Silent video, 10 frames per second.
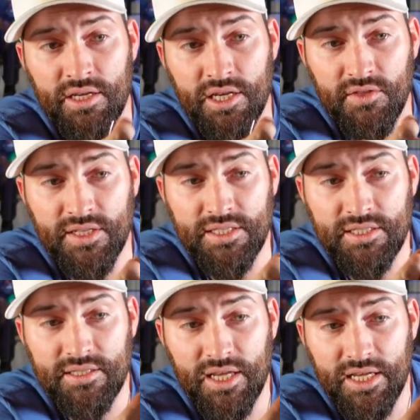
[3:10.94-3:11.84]
in this
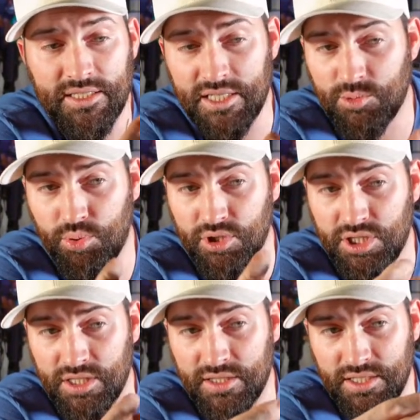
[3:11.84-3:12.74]
case, it's
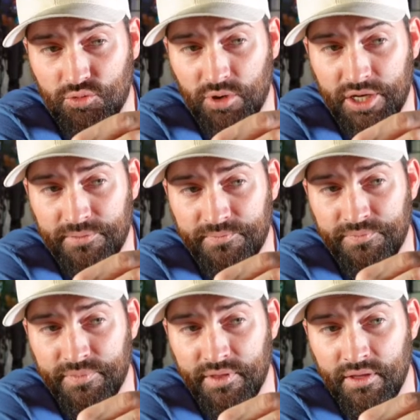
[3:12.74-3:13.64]
pushing this way,
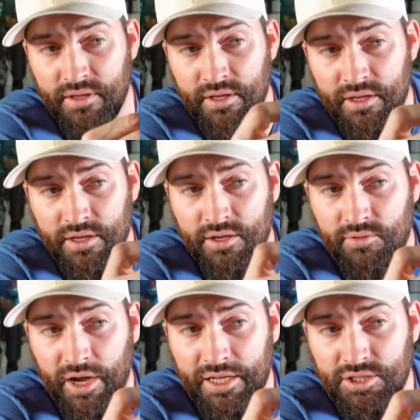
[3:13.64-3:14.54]

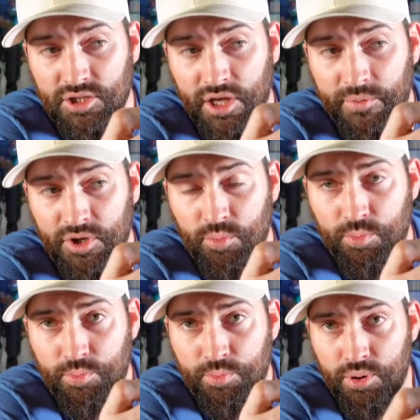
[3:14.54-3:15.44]
right? So that when you
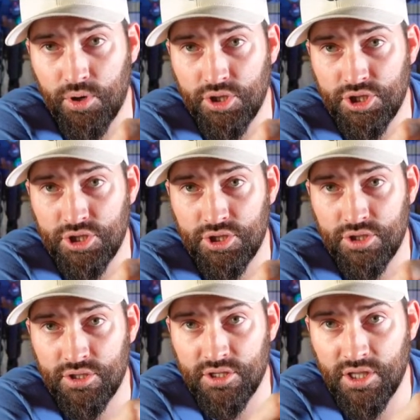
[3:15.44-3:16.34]
push
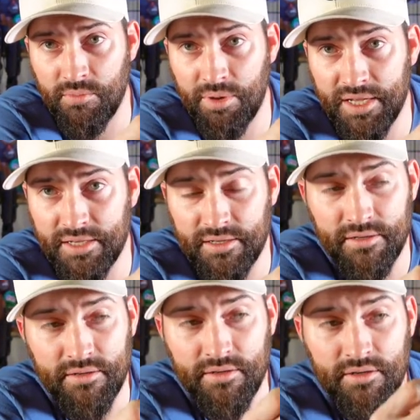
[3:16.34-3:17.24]
the button
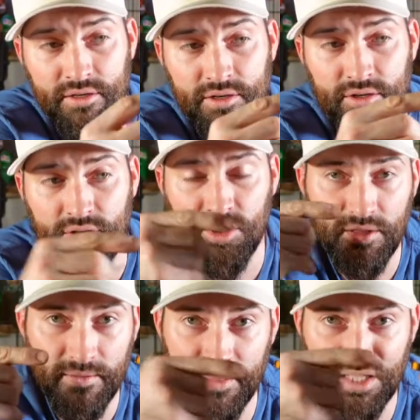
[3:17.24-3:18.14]

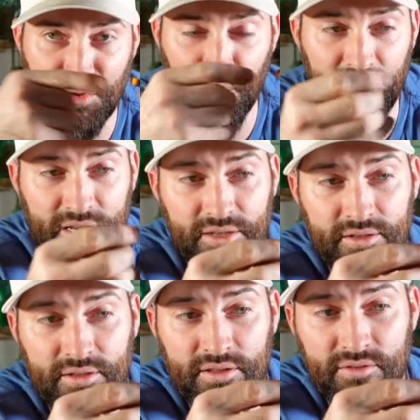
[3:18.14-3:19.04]
this way,
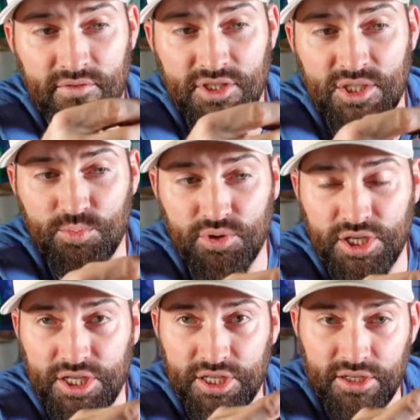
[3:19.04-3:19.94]
the
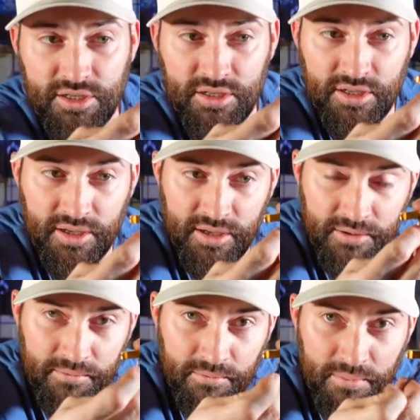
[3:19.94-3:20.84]
spring
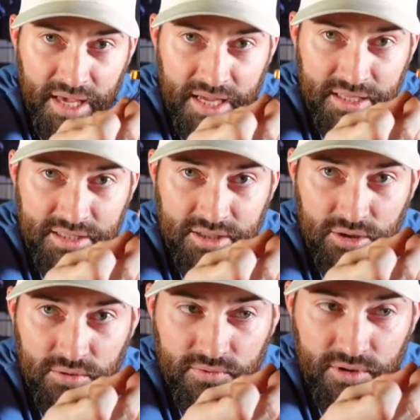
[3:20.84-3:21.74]
bends
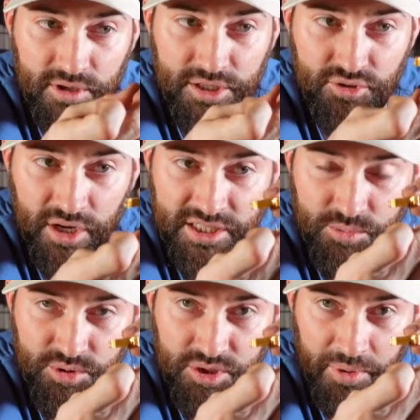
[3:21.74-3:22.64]
over and tries to
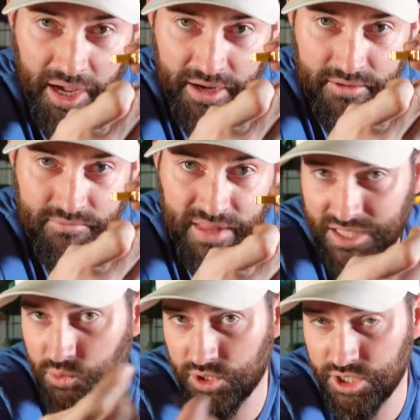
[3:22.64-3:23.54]
push it back.
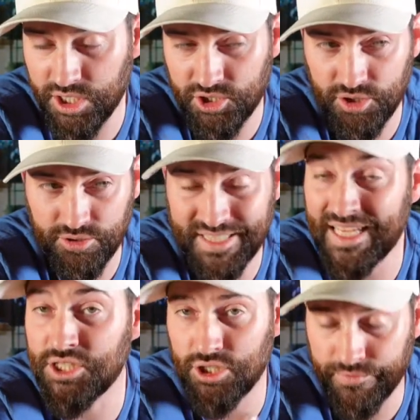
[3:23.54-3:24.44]
That's where you get your
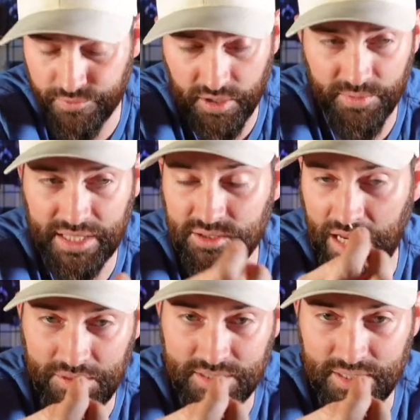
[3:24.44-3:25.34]
tension from. That's
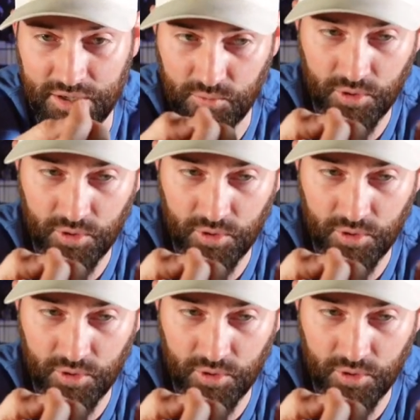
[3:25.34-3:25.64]
how this thing